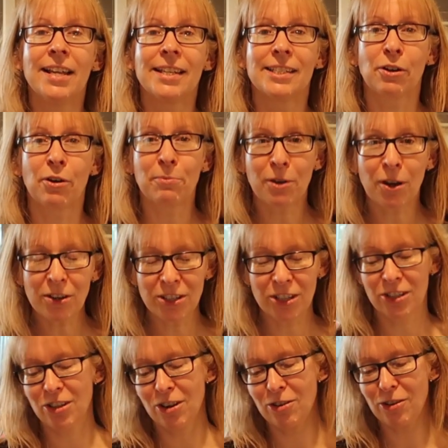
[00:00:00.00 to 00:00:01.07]
So I'm going
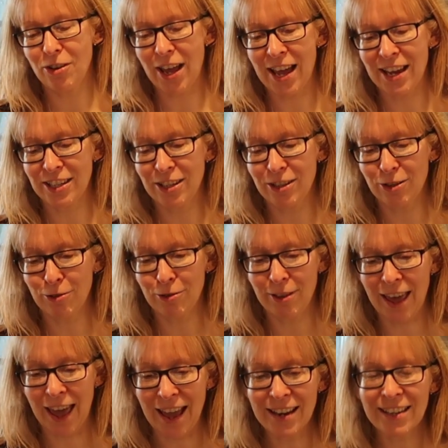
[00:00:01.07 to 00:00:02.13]
to show you how to do
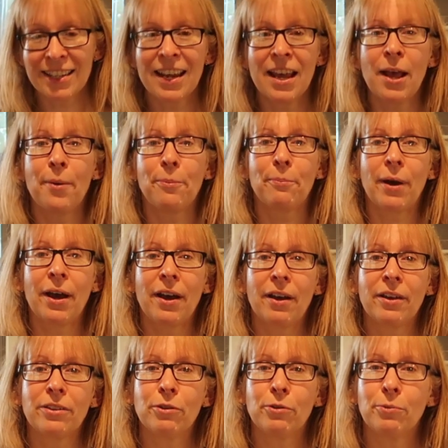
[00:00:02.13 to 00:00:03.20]
that, but
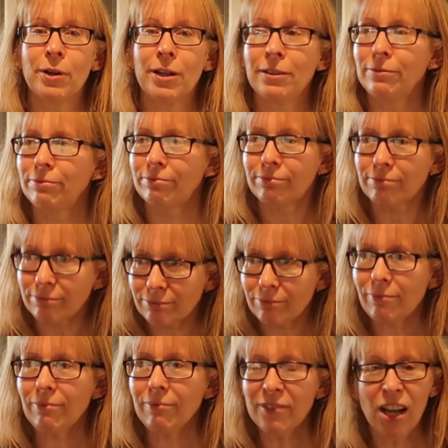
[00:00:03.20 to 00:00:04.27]
I thought, well,
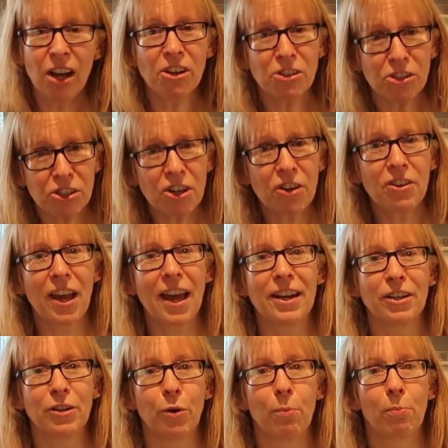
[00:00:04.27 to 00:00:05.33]
I should show you how
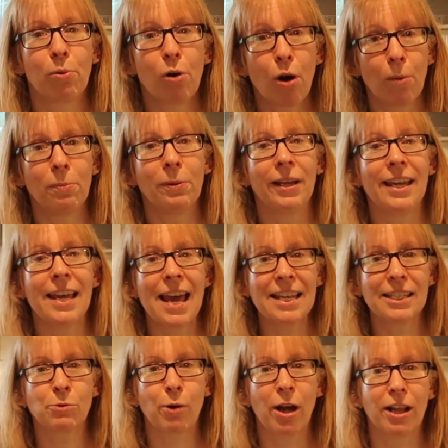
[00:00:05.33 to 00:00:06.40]
to do it properly
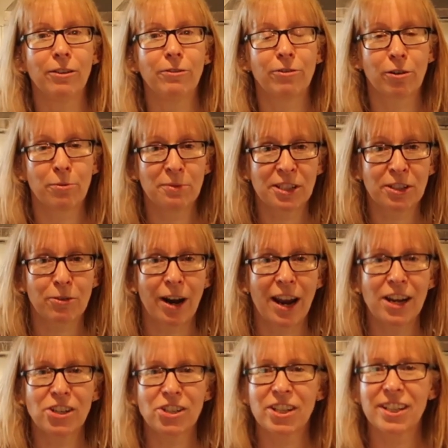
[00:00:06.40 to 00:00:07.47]
as well from
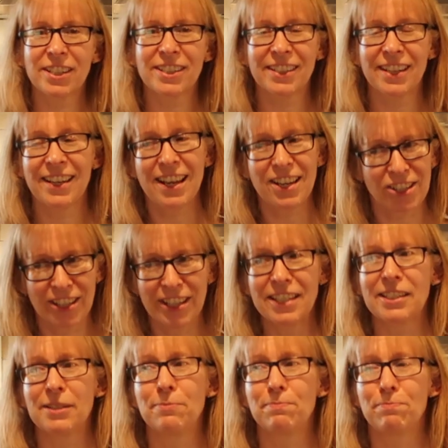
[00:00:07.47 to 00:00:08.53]
scratch, because it actually
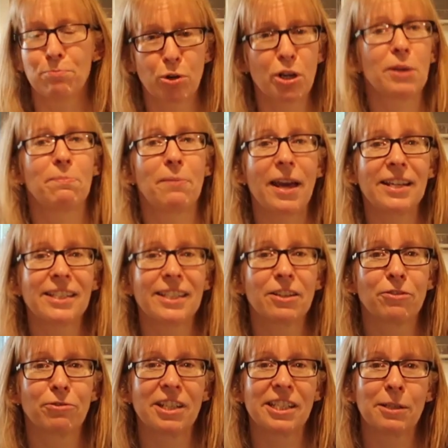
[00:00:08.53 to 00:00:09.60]
is a pretty
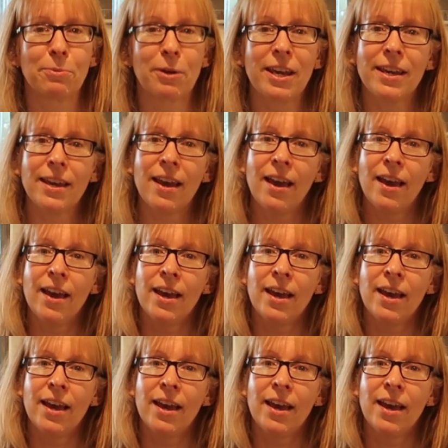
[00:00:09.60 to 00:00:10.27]
basic recipe.